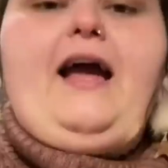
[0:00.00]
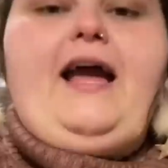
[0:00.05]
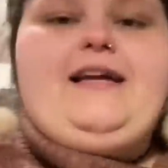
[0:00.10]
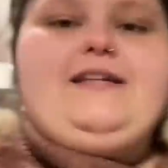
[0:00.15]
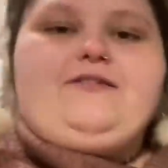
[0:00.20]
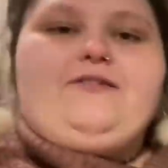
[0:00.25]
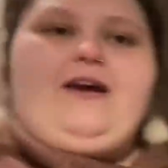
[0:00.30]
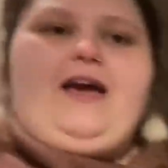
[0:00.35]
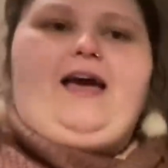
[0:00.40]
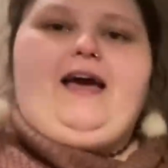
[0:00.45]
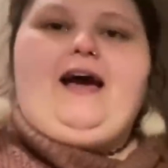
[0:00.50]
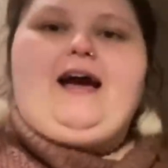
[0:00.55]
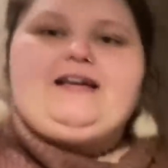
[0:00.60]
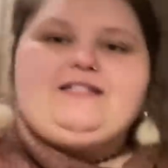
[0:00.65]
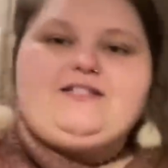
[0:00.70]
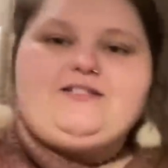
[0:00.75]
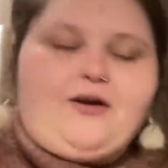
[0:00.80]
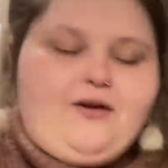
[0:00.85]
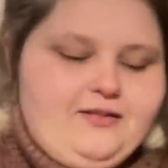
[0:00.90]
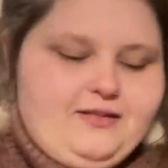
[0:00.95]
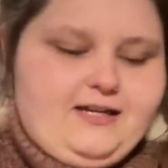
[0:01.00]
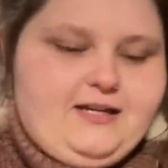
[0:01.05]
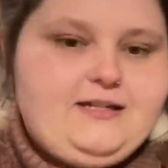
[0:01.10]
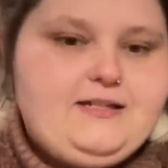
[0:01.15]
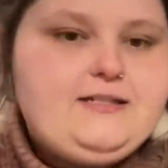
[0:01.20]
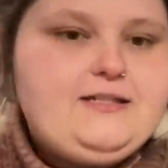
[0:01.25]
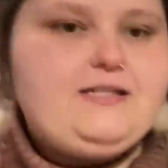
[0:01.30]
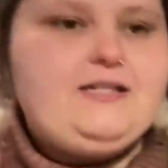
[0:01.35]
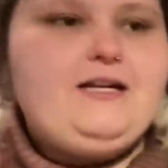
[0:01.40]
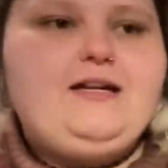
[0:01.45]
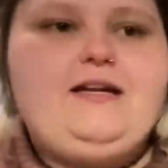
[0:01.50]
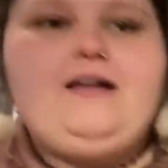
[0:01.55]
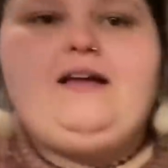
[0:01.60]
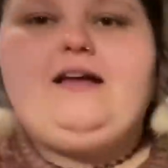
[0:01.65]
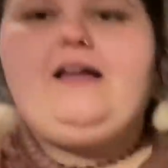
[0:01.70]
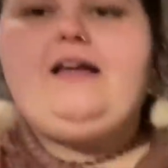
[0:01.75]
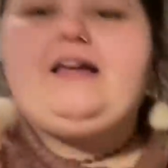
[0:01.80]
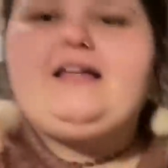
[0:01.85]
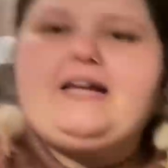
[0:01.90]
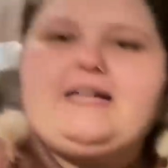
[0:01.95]
And okay, I saw these
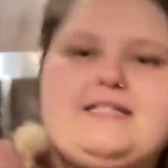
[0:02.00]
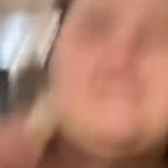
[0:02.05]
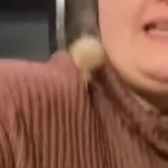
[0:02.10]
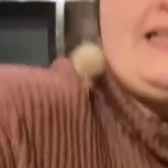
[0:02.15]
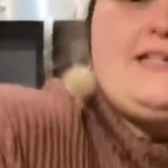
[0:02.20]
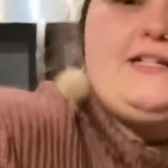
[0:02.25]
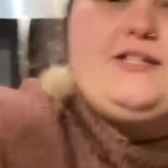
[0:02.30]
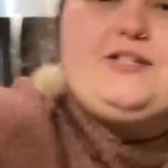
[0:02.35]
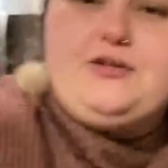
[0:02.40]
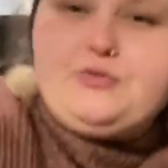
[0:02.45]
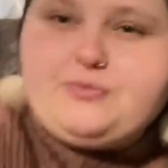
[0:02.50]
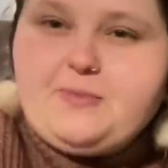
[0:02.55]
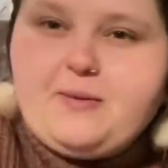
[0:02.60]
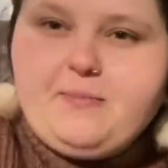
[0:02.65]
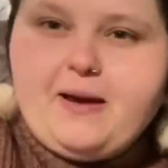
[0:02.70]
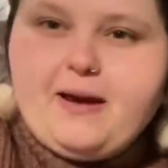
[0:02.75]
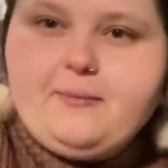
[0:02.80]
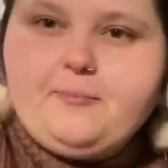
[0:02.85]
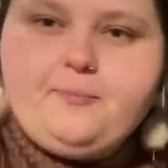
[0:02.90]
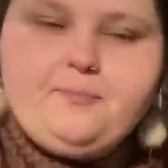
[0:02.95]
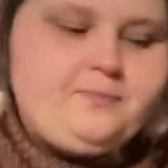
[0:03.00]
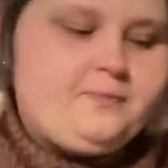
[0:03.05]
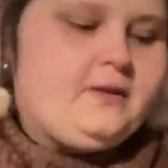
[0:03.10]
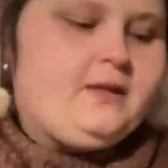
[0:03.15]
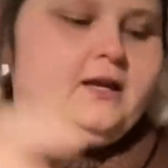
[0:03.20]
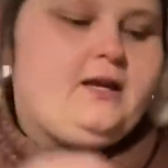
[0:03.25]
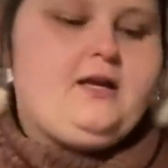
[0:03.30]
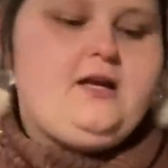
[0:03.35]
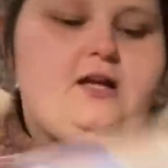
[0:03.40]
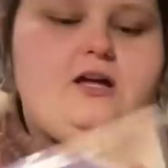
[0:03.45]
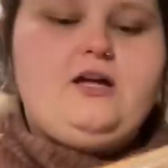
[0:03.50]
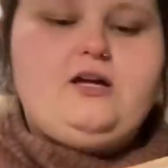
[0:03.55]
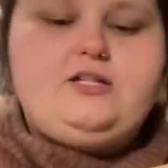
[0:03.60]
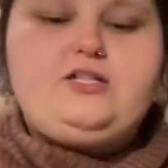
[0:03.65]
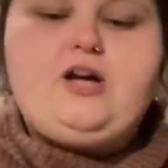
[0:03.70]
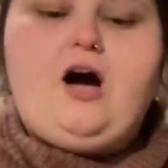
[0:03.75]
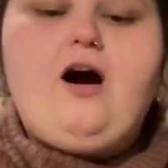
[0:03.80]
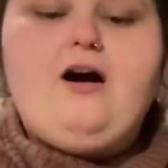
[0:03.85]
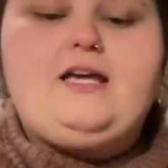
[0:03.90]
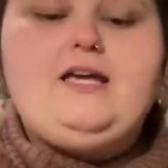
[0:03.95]
and I said, excuse me, ma'am,
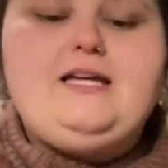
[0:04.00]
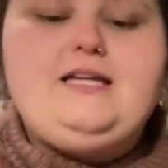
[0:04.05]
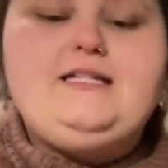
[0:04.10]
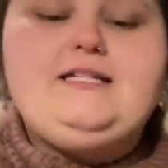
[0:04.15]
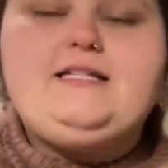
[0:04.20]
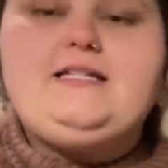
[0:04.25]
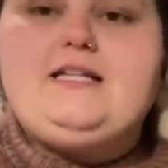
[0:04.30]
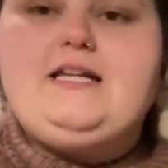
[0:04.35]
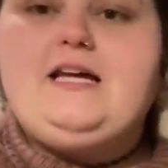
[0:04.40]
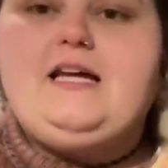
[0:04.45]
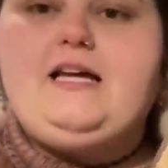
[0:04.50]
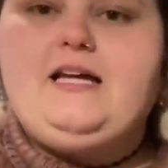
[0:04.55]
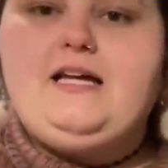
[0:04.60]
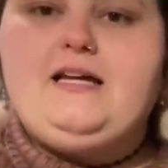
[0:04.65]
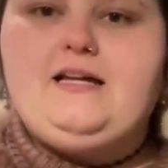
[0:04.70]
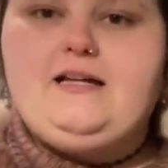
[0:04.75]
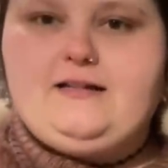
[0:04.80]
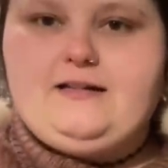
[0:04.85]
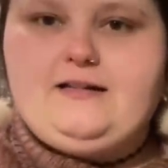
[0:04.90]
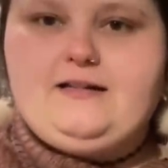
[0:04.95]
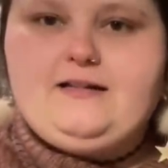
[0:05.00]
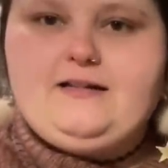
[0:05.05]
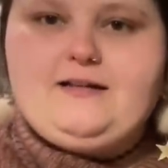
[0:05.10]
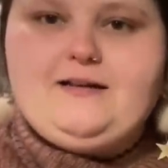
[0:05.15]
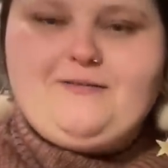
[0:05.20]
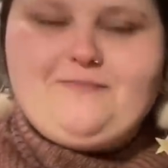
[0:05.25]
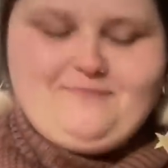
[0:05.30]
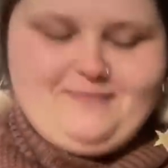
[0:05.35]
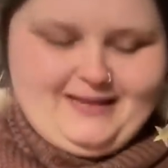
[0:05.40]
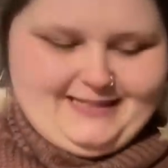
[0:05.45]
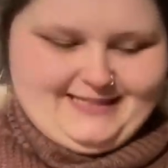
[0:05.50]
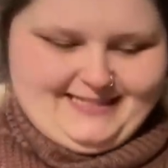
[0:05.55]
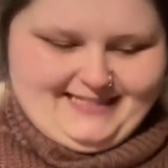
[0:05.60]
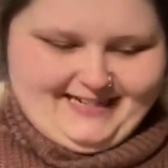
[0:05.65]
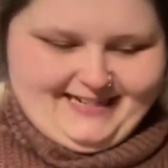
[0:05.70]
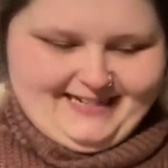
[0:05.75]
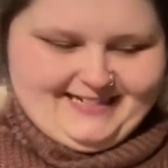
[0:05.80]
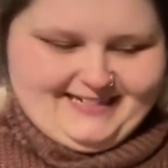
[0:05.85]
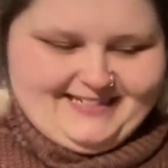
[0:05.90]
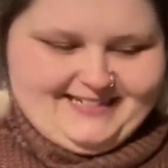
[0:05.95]
Takis meat
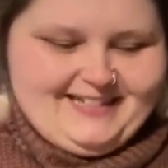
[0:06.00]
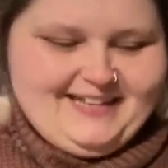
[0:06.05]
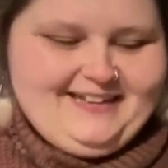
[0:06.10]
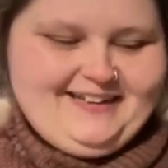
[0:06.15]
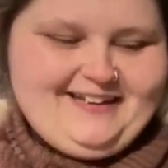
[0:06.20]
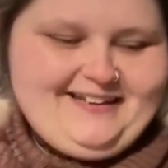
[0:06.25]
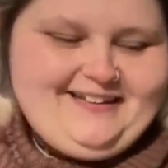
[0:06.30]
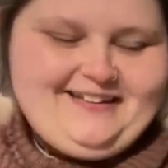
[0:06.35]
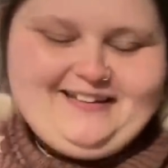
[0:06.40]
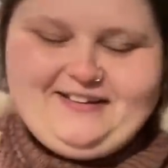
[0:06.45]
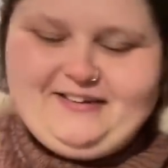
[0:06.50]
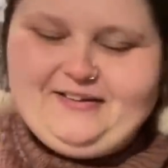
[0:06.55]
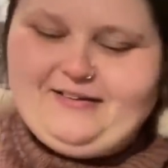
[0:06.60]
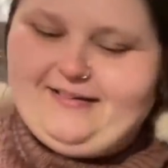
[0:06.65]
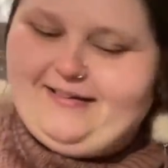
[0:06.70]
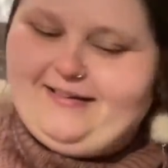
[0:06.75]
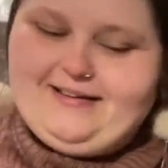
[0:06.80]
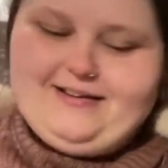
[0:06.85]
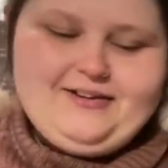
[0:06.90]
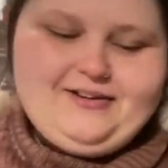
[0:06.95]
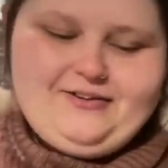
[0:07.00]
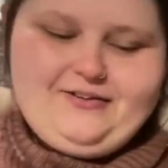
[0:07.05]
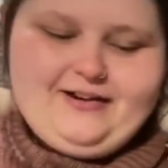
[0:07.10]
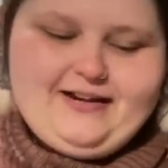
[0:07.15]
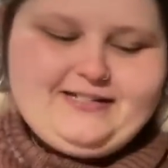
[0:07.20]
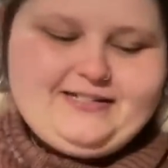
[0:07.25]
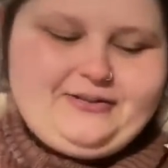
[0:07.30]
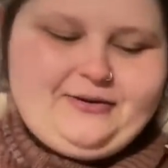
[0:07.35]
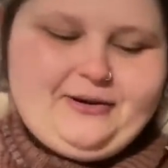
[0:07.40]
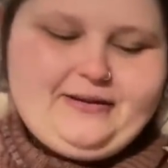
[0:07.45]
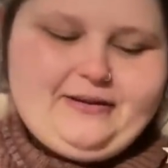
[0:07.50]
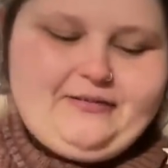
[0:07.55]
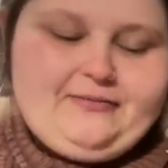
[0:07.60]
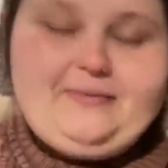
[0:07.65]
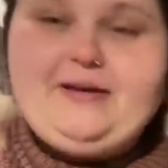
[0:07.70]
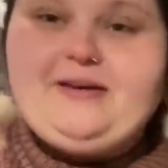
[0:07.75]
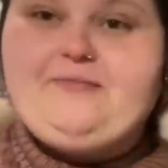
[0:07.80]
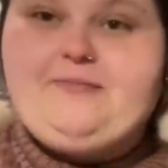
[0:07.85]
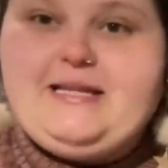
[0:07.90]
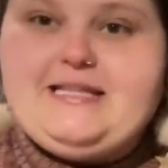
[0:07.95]
sticks. You guys know I love
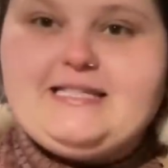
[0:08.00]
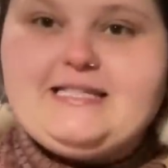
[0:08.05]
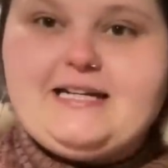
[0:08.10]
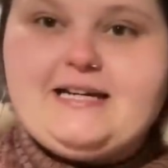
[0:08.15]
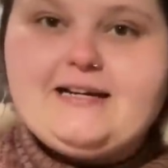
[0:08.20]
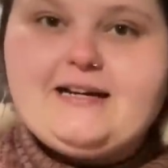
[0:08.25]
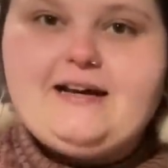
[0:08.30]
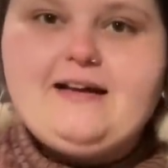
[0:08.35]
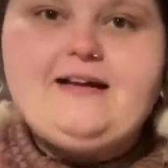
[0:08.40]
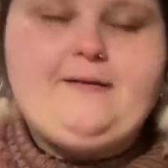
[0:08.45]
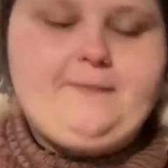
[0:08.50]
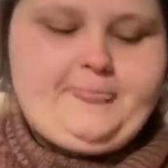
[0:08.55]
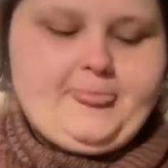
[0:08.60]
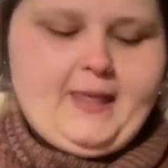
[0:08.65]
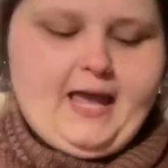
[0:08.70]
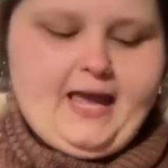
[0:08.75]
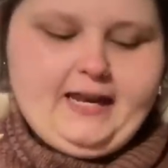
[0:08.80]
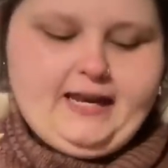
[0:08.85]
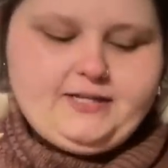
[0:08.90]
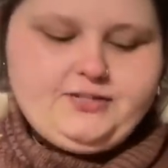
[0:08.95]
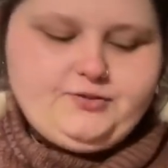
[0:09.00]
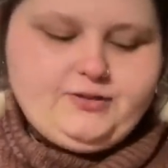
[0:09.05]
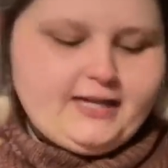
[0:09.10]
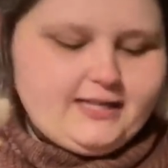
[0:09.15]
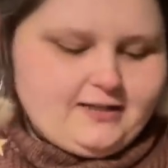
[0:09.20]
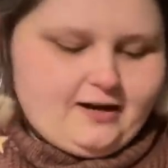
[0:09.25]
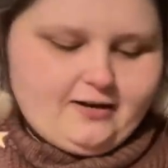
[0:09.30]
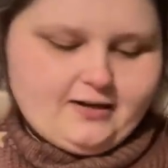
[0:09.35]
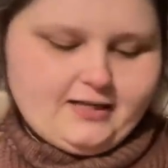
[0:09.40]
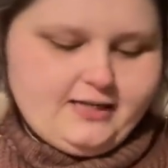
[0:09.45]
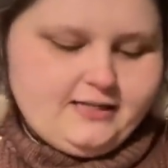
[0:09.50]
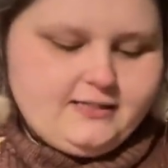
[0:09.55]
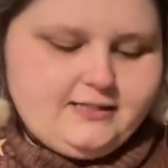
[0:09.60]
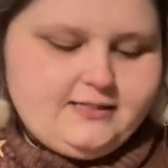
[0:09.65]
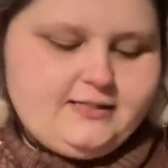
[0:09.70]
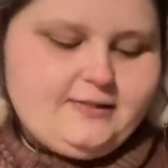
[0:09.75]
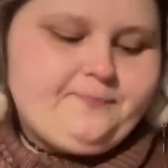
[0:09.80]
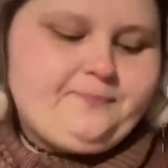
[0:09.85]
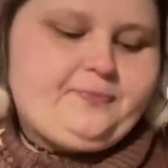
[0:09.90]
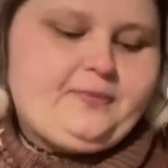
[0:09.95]
me a meat stick and I do like
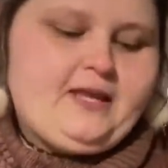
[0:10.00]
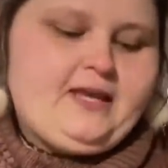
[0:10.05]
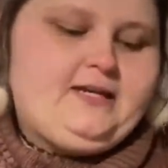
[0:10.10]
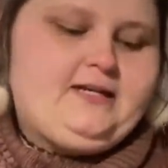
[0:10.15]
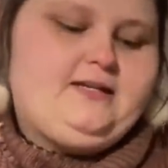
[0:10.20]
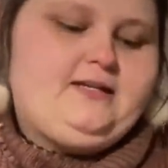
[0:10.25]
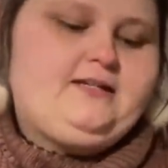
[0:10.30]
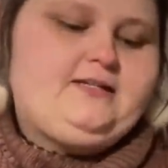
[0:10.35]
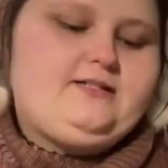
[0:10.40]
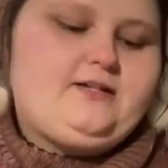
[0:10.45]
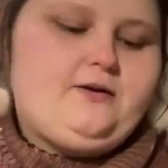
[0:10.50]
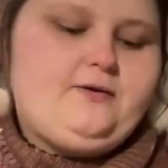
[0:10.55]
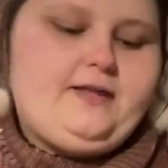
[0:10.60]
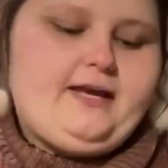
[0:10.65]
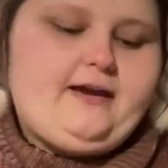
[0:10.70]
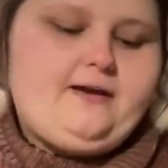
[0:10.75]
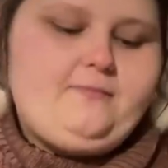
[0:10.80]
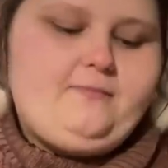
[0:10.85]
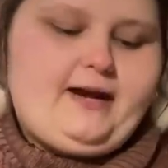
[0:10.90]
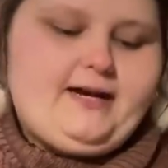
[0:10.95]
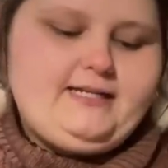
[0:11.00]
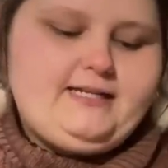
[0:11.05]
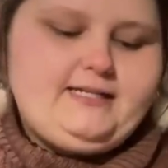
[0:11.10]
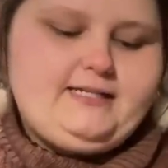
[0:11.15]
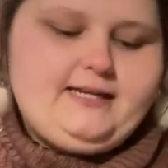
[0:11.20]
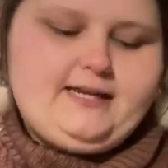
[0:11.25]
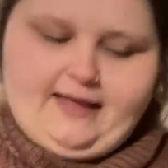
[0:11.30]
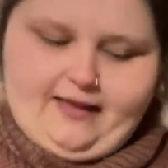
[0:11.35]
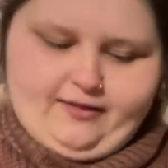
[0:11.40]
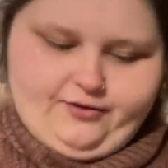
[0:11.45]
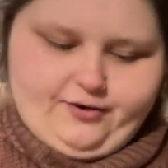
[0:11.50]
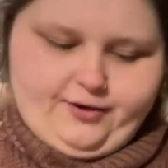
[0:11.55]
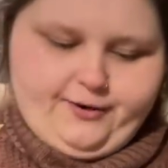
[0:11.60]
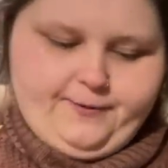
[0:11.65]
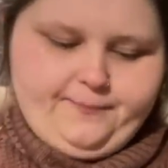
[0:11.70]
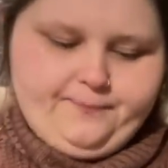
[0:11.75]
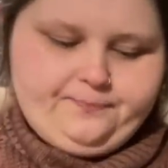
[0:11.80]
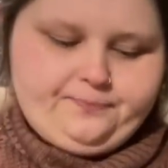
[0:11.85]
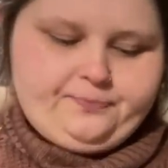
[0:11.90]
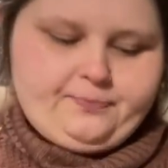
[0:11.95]
Takis. So they combined it
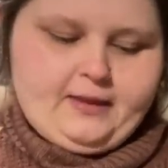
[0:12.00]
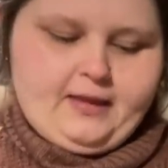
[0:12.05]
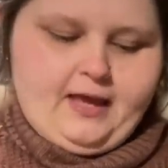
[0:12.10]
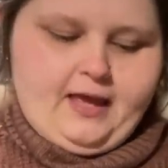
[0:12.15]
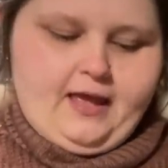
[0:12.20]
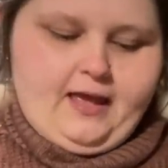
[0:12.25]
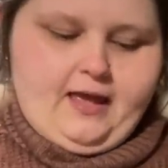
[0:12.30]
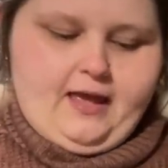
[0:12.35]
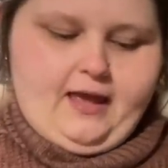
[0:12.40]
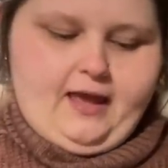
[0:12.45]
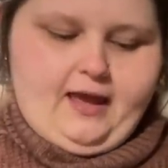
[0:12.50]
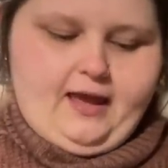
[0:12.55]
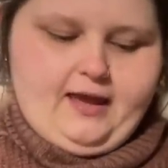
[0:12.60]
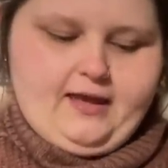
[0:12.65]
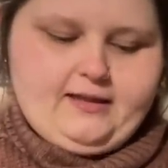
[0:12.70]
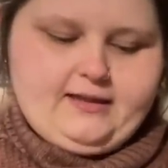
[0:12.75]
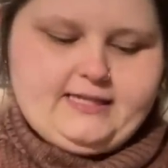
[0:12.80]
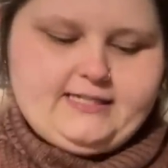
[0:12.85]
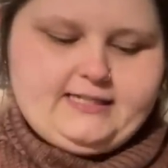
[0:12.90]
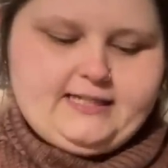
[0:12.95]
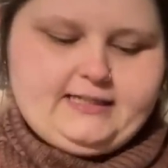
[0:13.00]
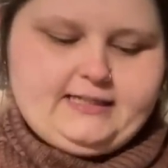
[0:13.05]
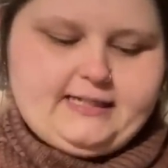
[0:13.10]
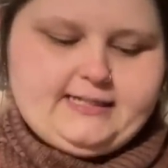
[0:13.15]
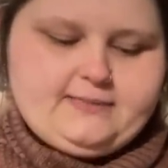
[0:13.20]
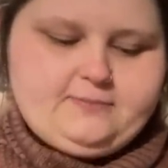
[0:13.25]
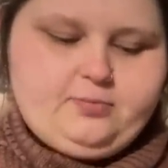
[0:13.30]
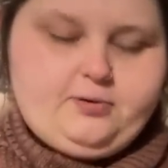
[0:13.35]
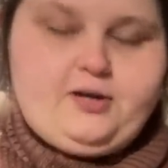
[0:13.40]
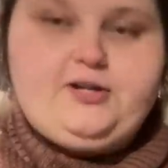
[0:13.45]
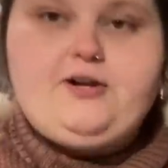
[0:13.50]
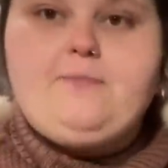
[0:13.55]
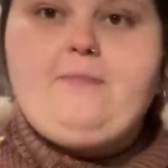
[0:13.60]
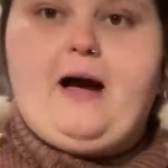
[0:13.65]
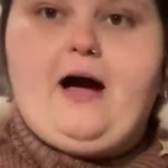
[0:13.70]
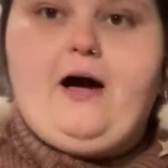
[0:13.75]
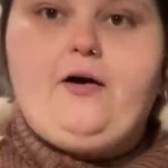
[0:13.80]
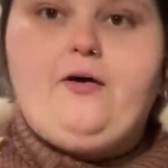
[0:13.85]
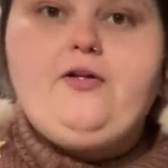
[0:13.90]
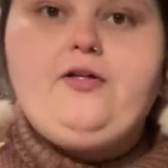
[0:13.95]
together and they said, let's burn your
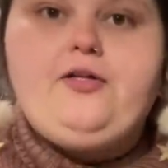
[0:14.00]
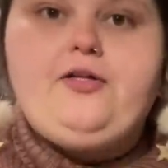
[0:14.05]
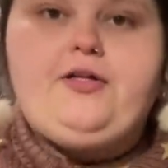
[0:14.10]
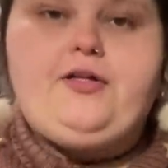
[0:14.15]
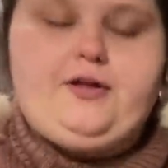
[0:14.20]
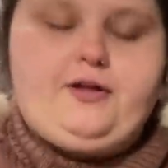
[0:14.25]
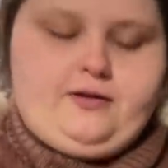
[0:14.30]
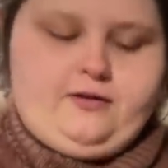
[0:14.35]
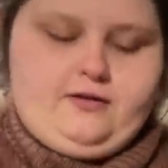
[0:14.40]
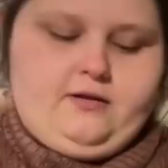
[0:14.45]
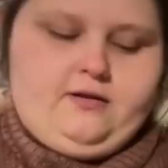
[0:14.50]
mouth